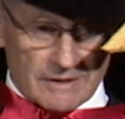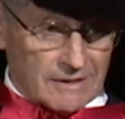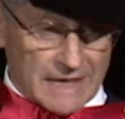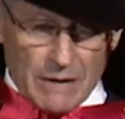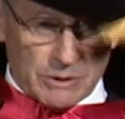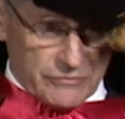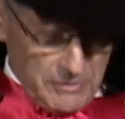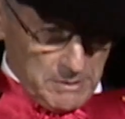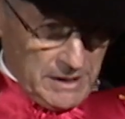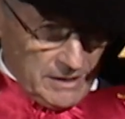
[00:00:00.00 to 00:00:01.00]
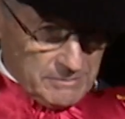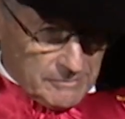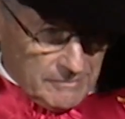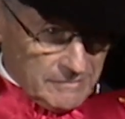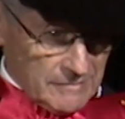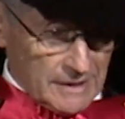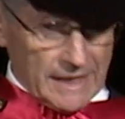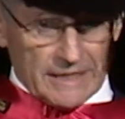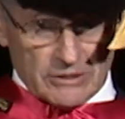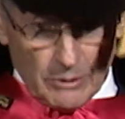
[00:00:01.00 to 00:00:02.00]
that was for me.
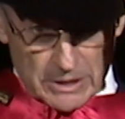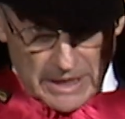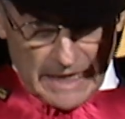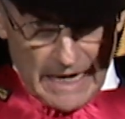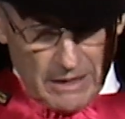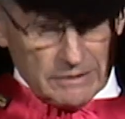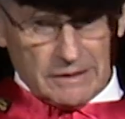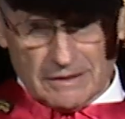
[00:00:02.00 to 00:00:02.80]
And so I set out